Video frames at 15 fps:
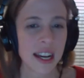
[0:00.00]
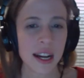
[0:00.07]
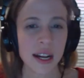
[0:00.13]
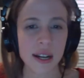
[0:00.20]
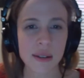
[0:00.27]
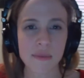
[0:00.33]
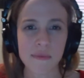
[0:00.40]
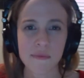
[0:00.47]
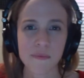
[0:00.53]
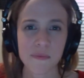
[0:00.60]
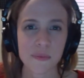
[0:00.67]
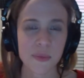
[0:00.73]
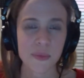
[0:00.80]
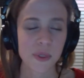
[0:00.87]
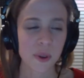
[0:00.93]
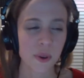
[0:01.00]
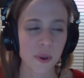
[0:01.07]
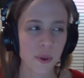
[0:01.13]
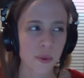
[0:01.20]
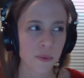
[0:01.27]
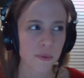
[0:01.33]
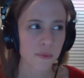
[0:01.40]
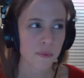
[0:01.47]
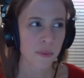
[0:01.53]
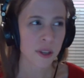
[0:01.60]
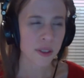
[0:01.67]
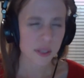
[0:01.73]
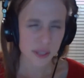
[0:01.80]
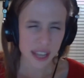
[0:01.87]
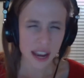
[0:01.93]
Um, so be
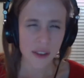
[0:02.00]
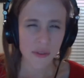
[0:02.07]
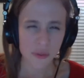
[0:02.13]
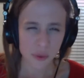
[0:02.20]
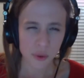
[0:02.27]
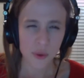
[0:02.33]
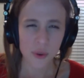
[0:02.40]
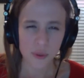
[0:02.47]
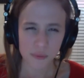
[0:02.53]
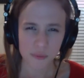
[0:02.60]
on the lookout for